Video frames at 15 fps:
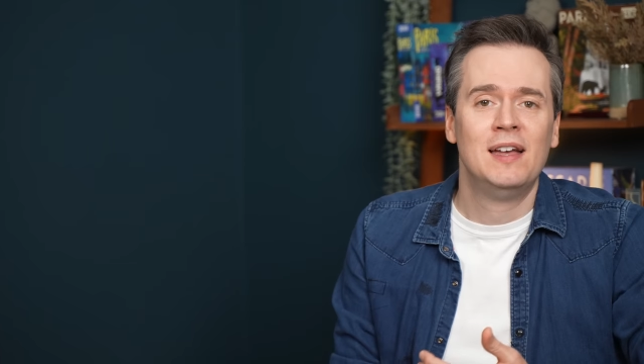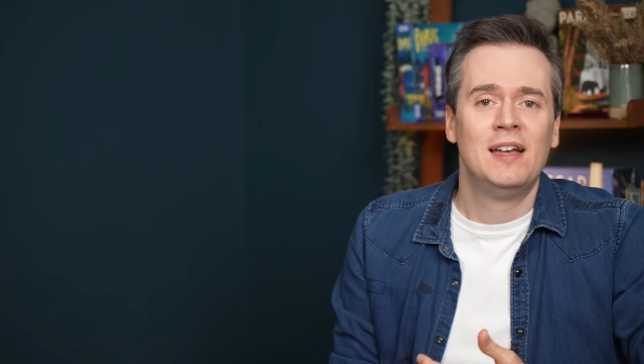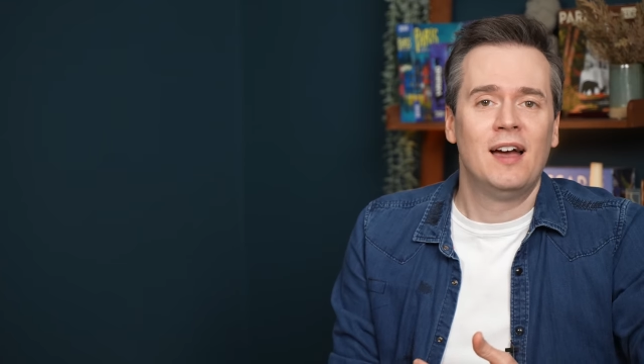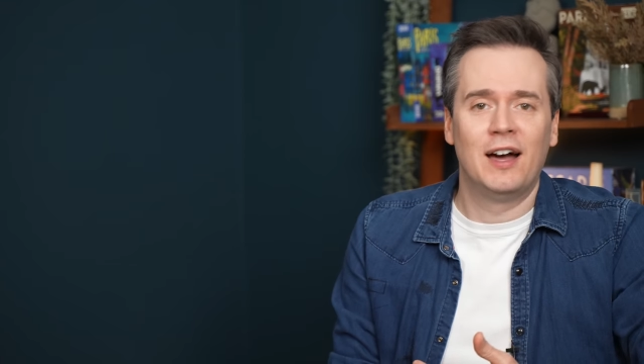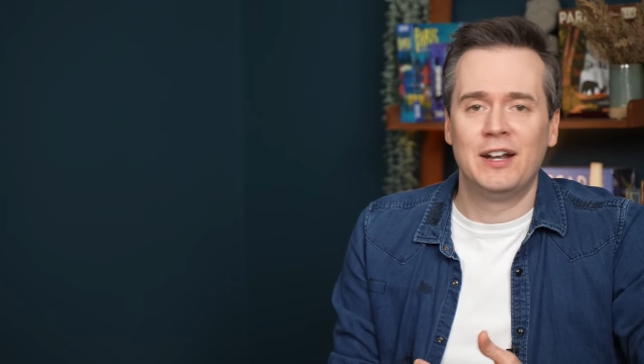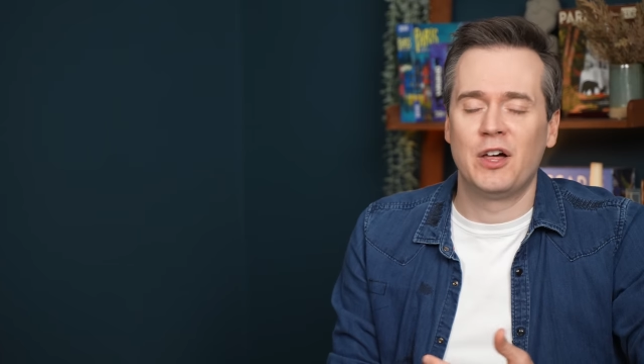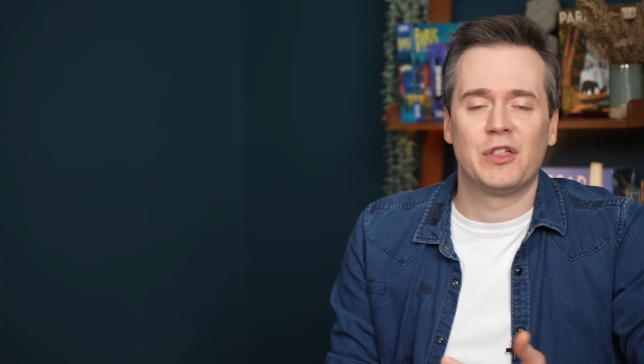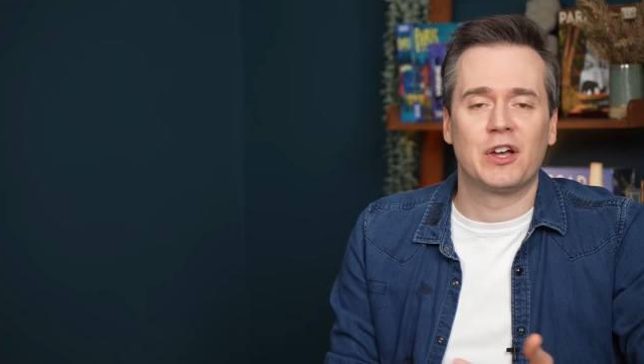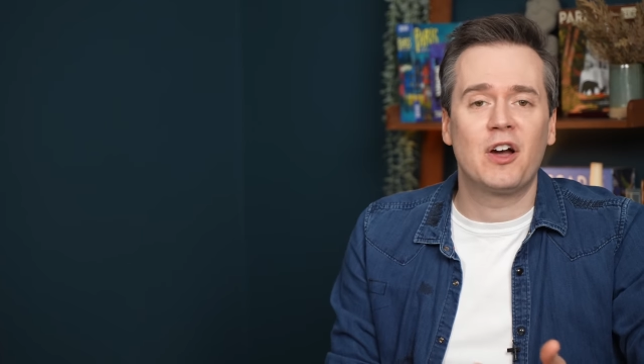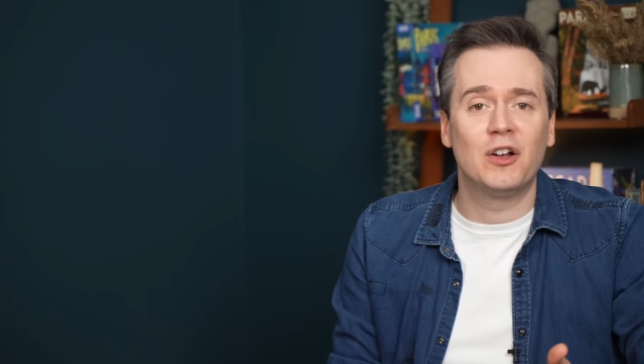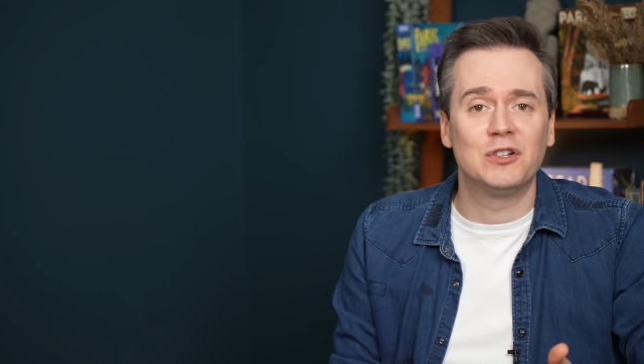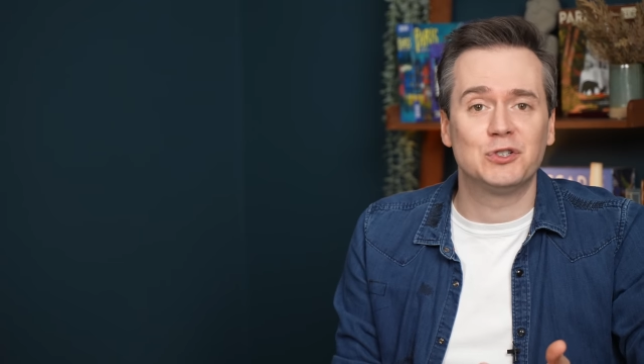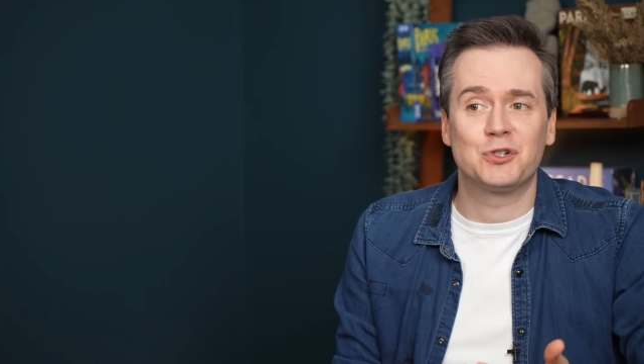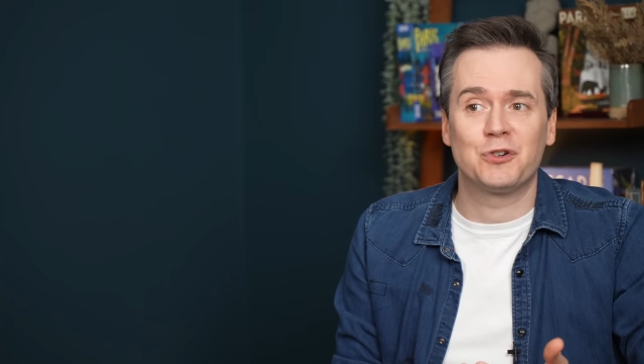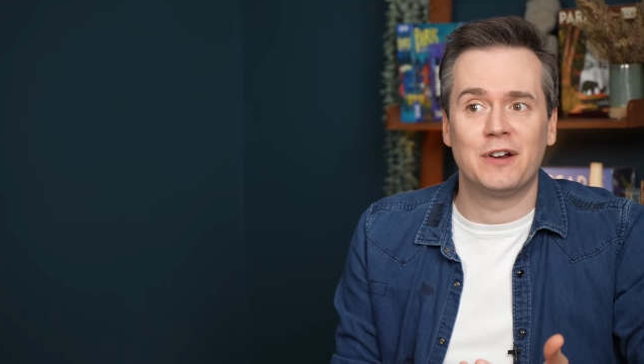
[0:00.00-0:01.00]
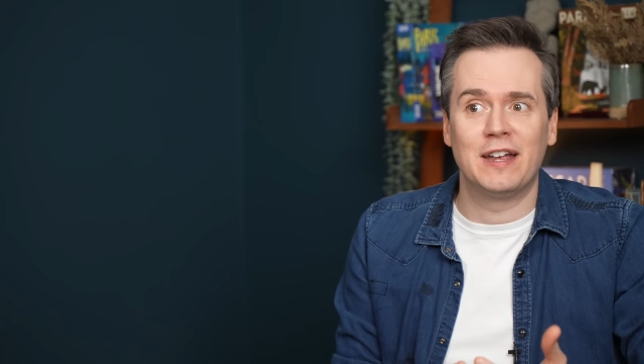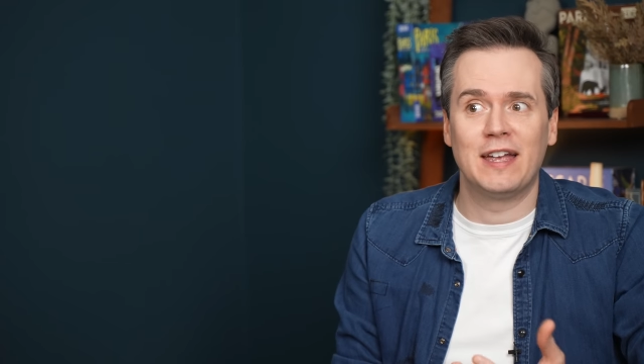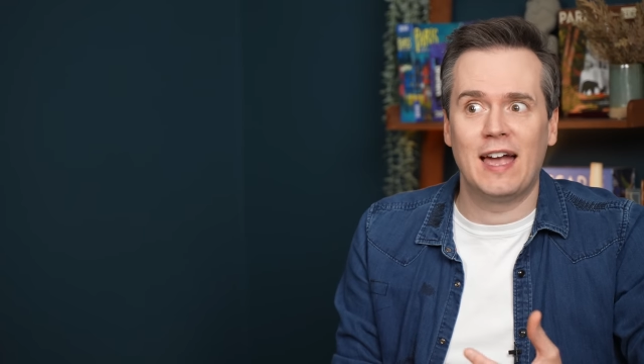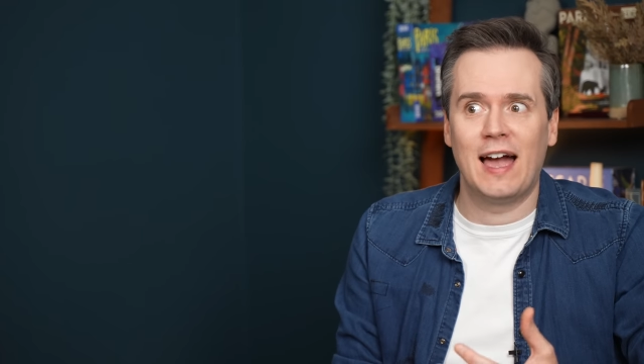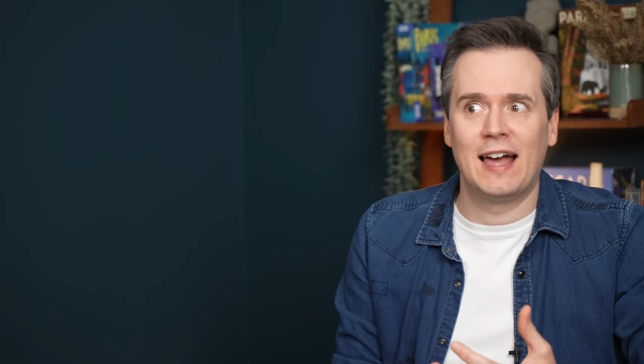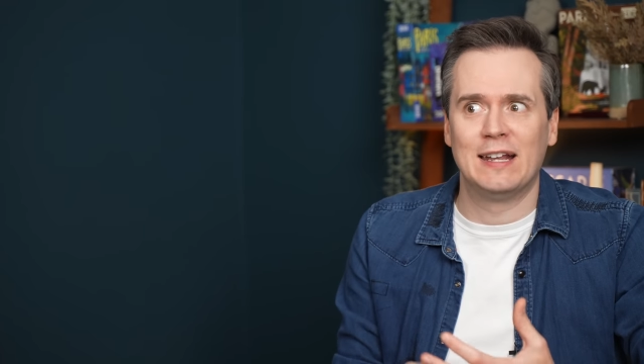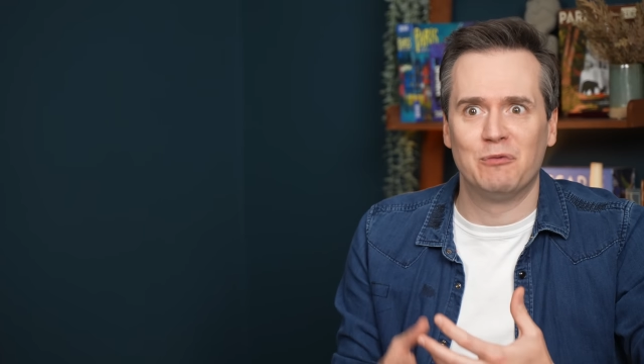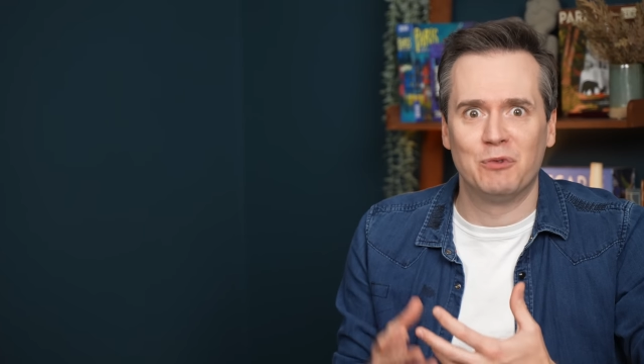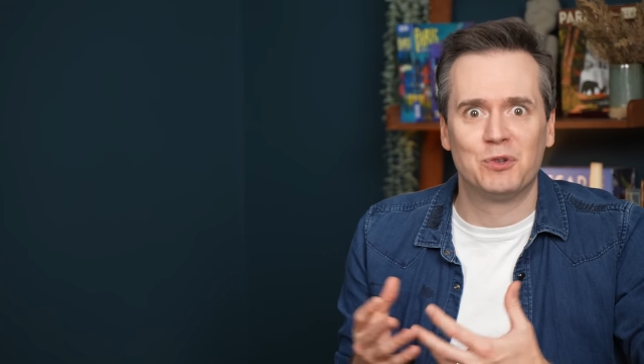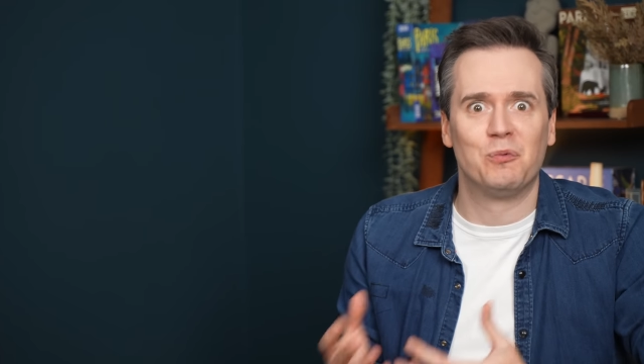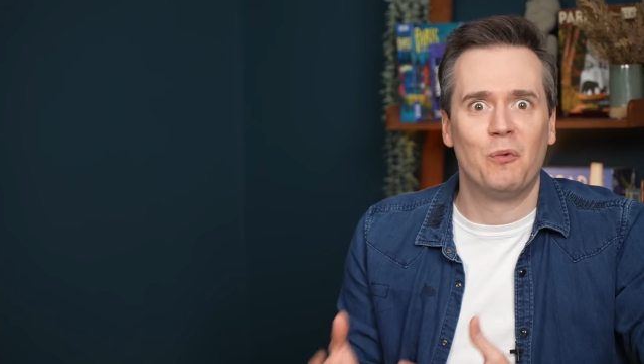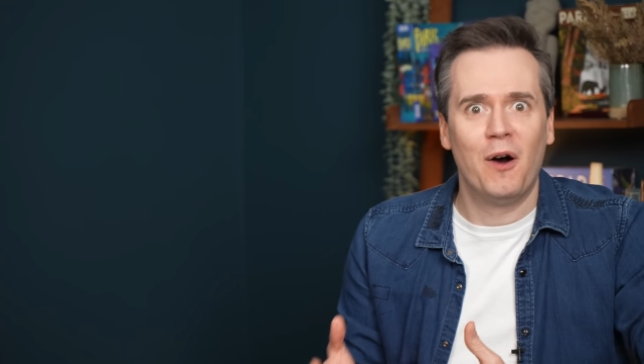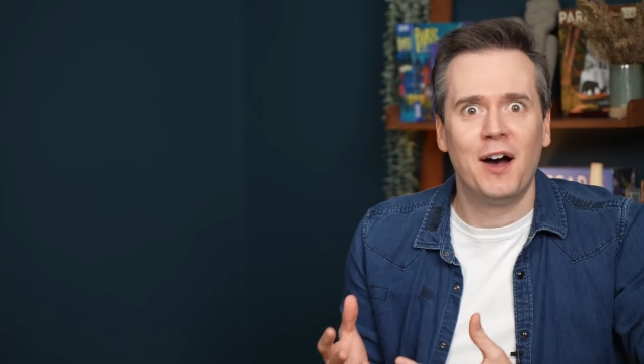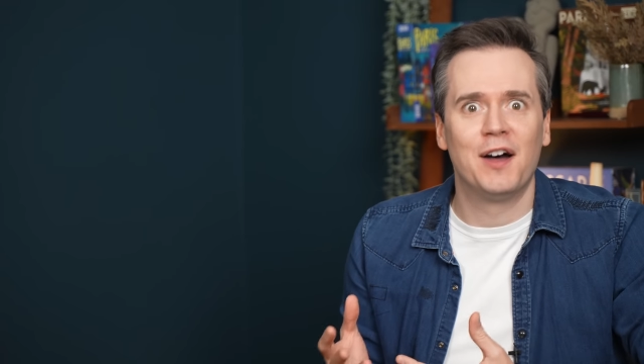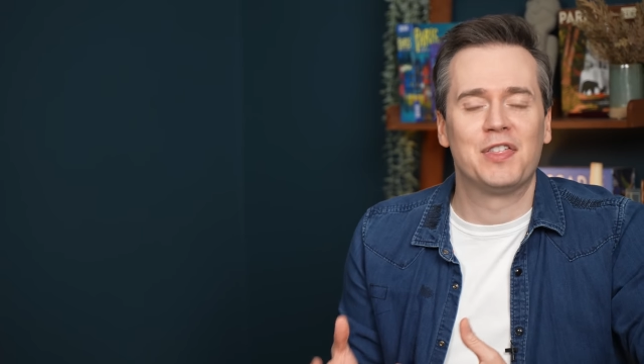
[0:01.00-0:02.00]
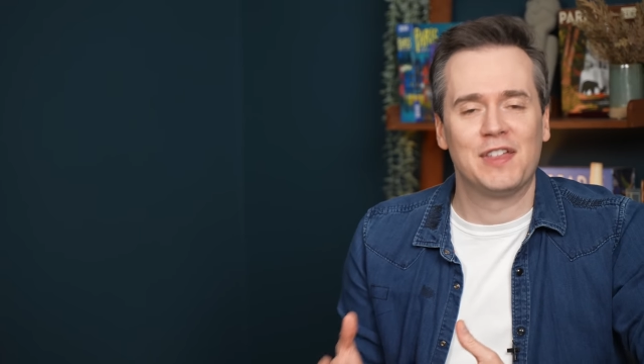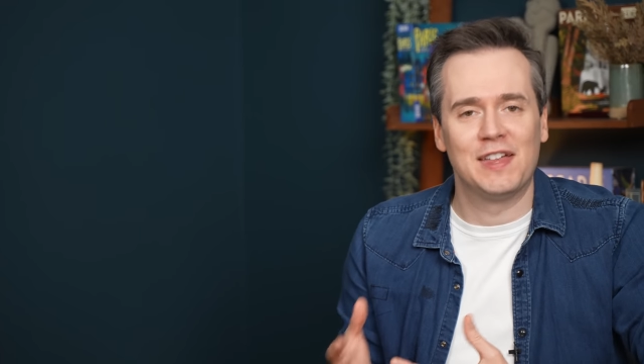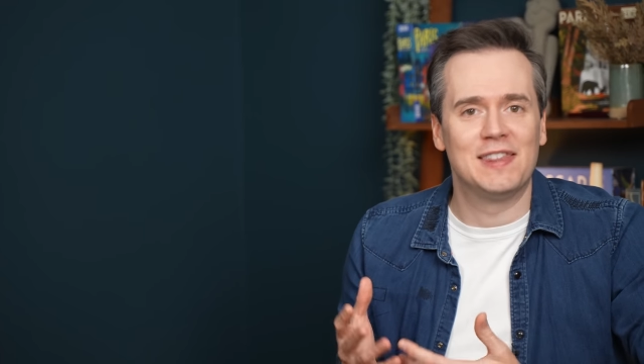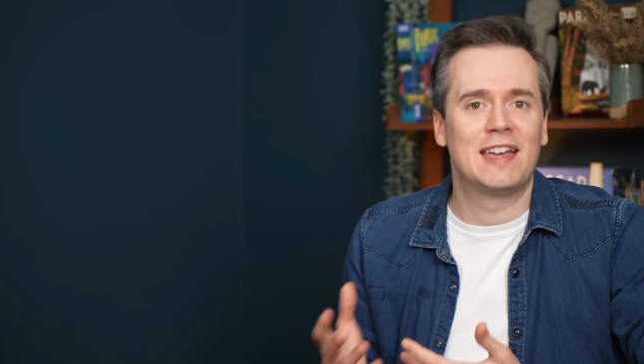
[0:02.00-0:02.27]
another country, and it was worth it.